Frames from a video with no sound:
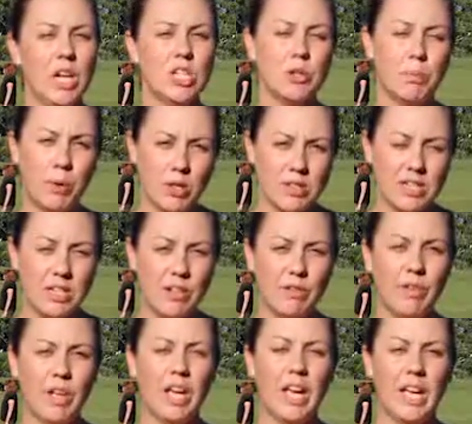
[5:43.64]
to
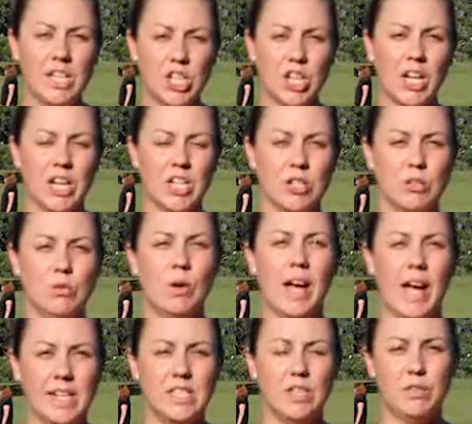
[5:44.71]
positive, educational,
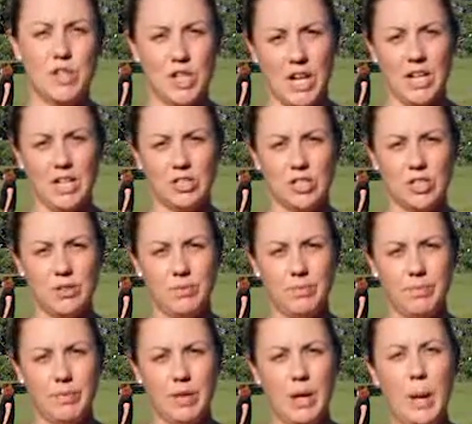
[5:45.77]
active change.
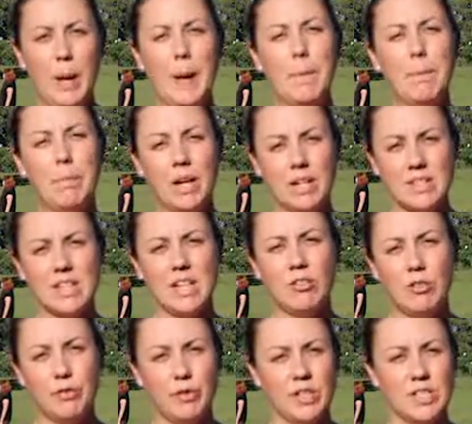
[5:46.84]
Buckskin
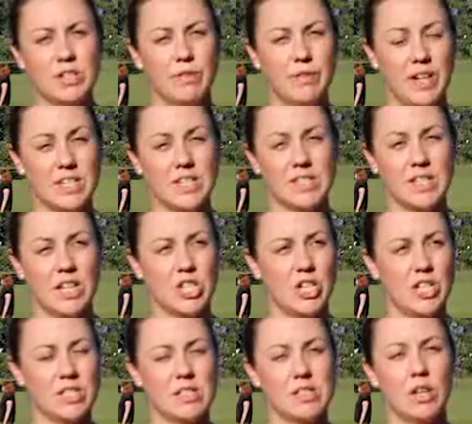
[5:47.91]
refers to factors such
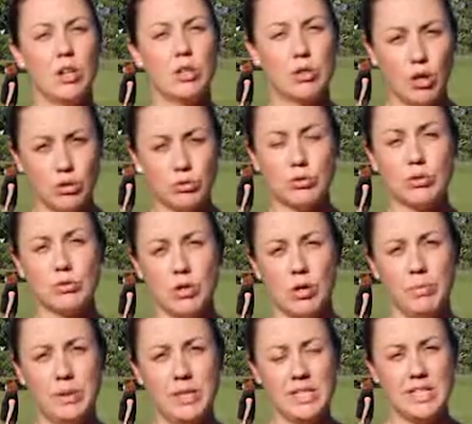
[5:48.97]
as cultural
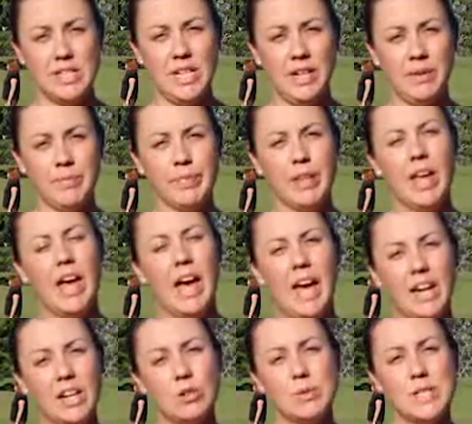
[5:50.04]
competency,
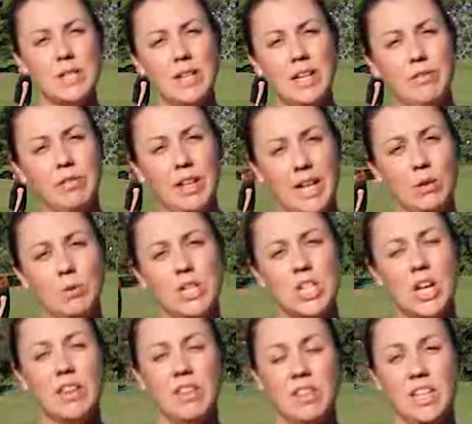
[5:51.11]
adequacy of language
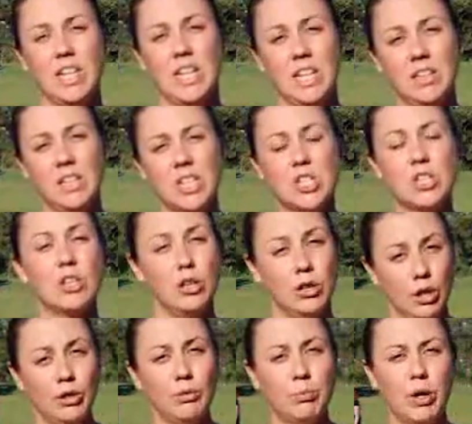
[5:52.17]
other than English, the
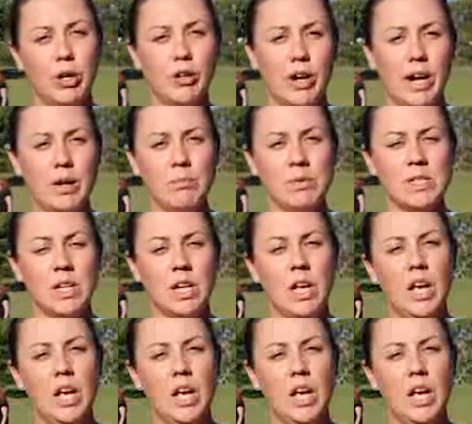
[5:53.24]
LOTE programs,